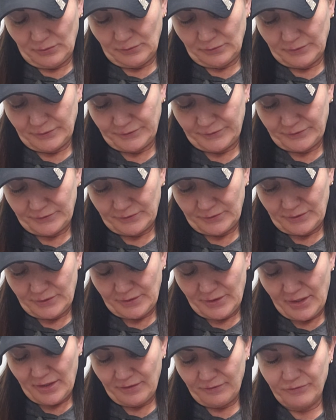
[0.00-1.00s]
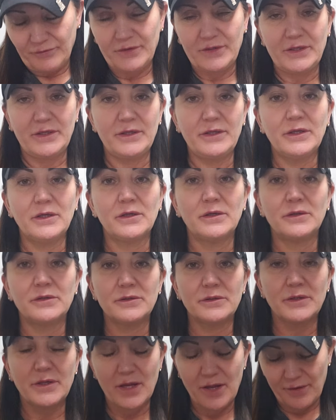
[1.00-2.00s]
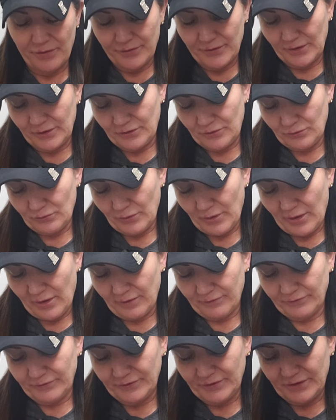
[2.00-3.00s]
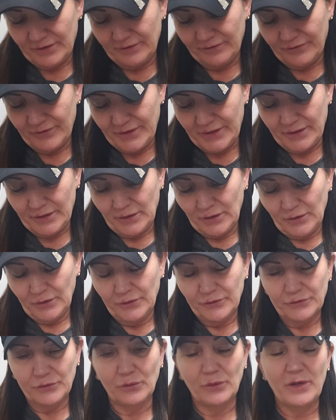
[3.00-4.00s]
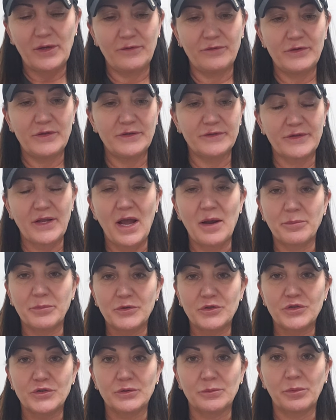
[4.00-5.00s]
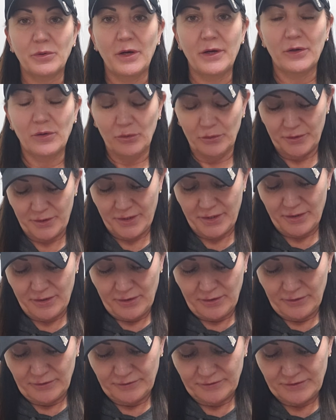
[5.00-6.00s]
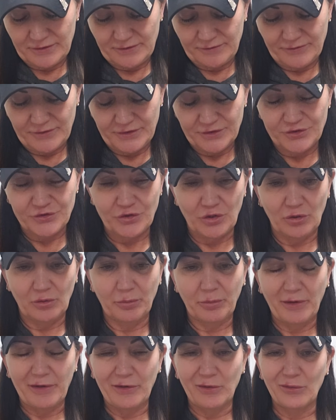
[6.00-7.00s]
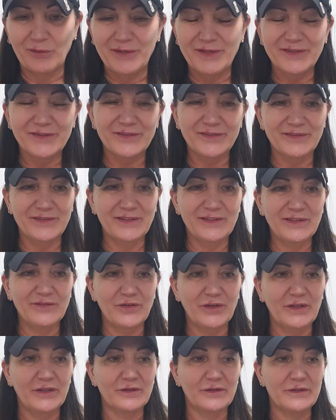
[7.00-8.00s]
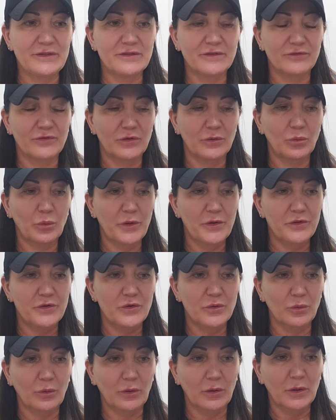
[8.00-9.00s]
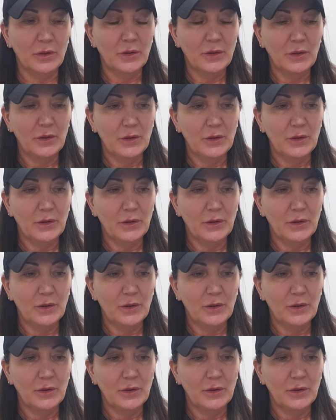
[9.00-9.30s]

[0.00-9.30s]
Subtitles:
let's see, AV, and then you have TV. So AV is aperture priority, TV is shutter priority. It's significantly different with your